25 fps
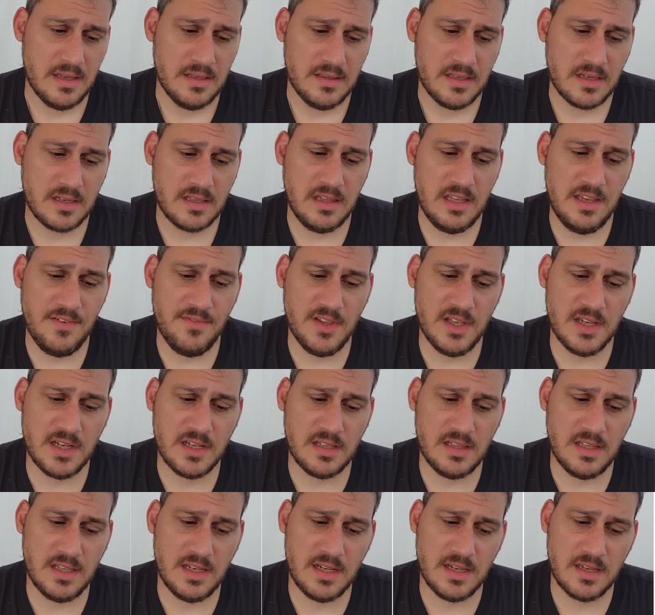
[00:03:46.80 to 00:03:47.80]
The Cleveland
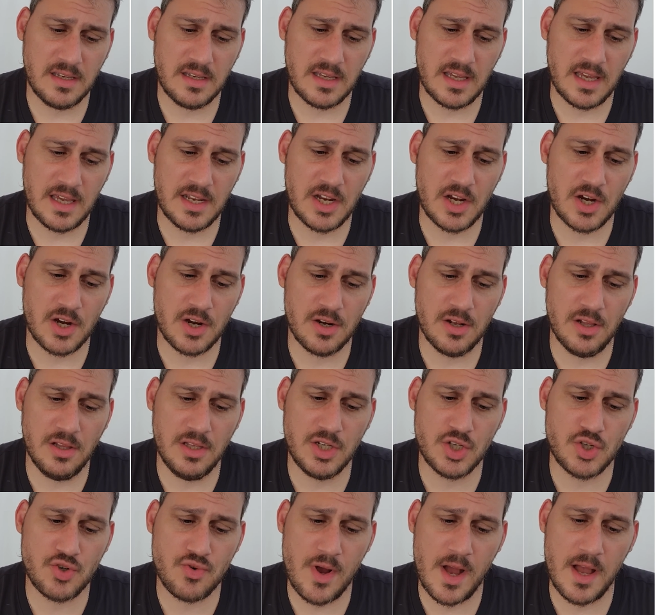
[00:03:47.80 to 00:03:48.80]
Clinic, an
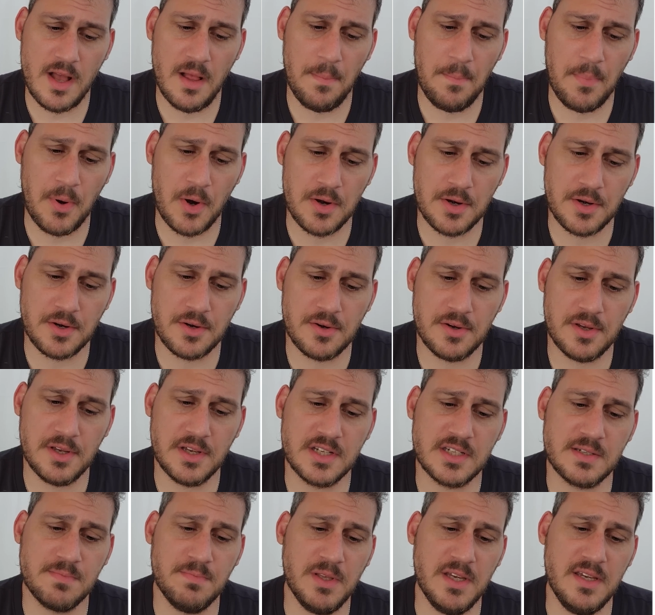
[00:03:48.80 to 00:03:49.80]
early trial partner,
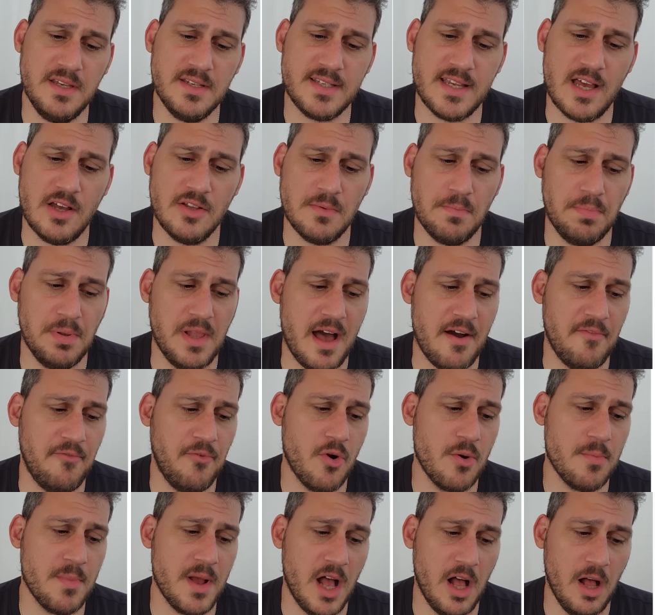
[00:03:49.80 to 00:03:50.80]
explains how the
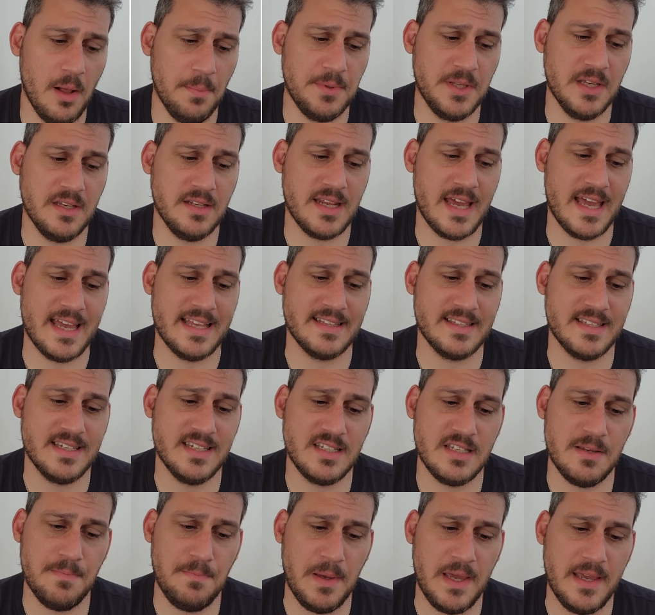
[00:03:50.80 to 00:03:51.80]
platform helped it
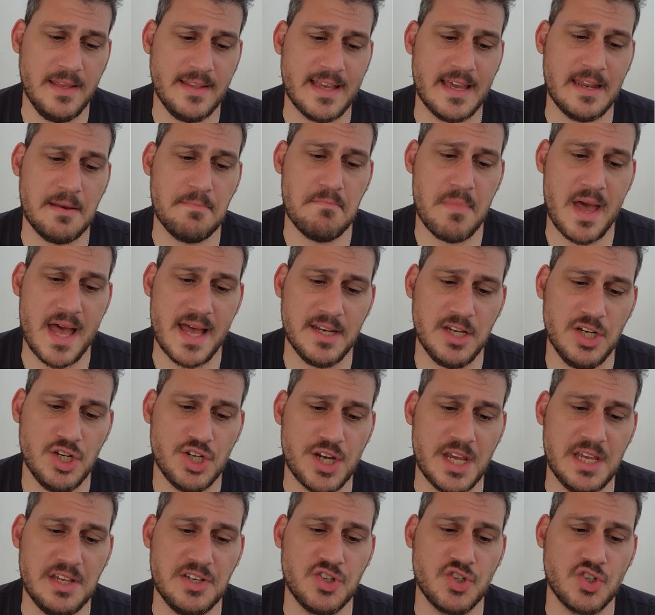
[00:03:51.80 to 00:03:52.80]
anticipate and
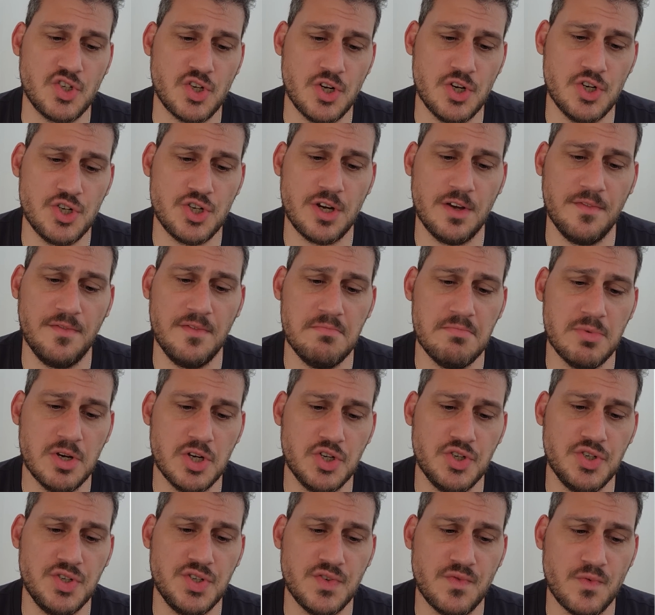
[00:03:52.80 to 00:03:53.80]
manage a surge of
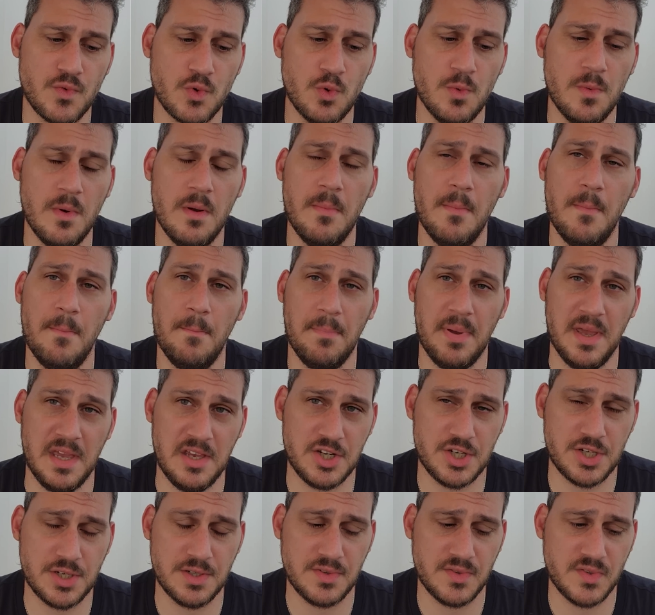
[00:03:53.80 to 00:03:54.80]
emergency room
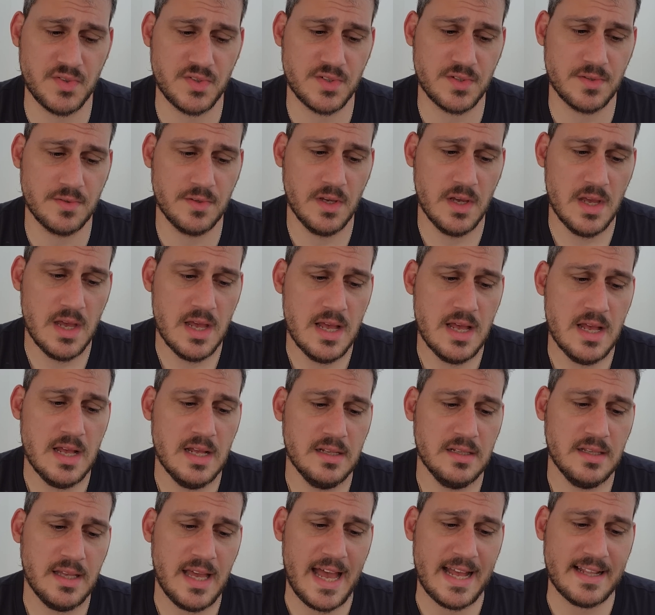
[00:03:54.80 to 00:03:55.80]
patients.
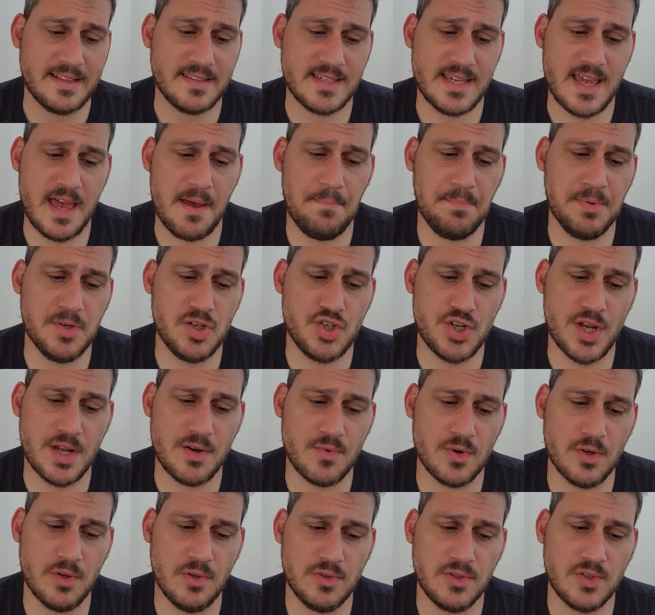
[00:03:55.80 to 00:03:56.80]
At Tampa
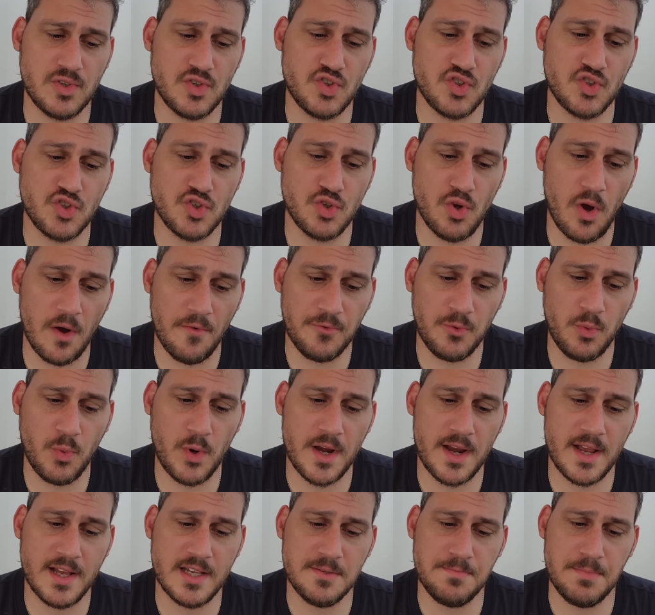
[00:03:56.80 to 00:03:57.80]
General, the
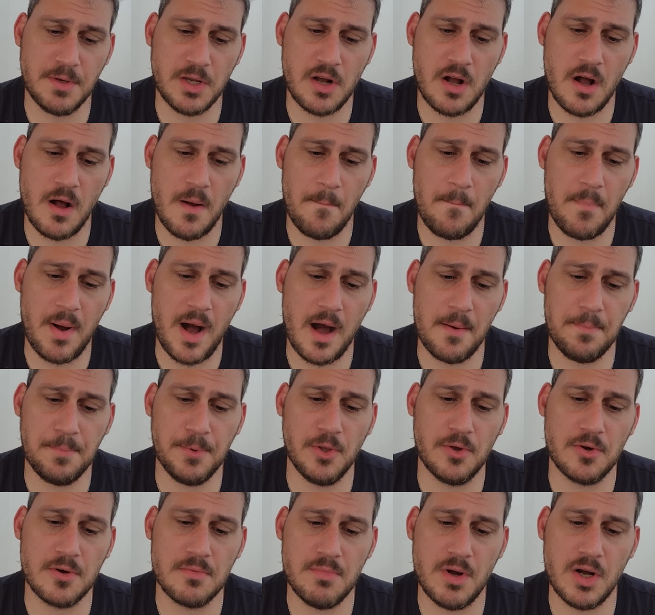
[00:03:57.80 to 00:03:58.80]
software has become
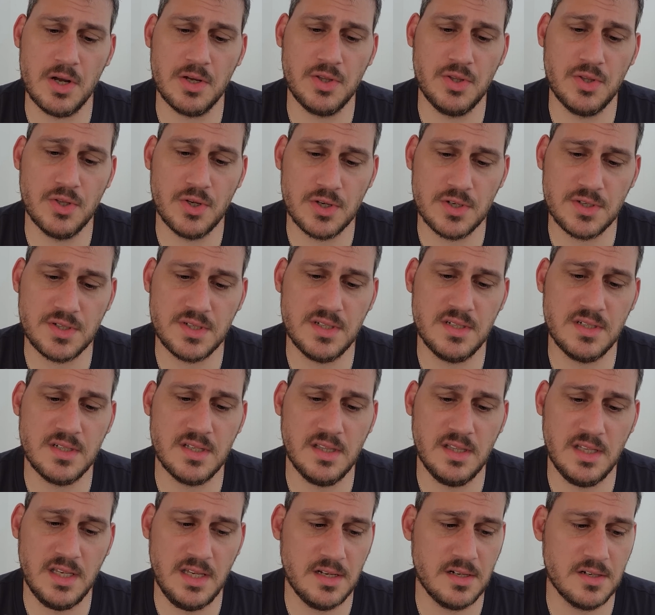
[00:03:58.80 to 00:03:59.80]
popular among nurses
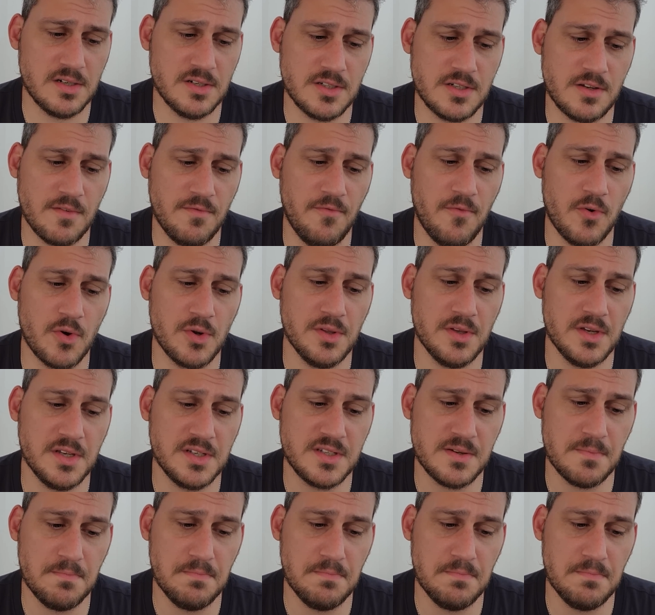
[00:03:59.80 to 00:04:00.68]
leaders for its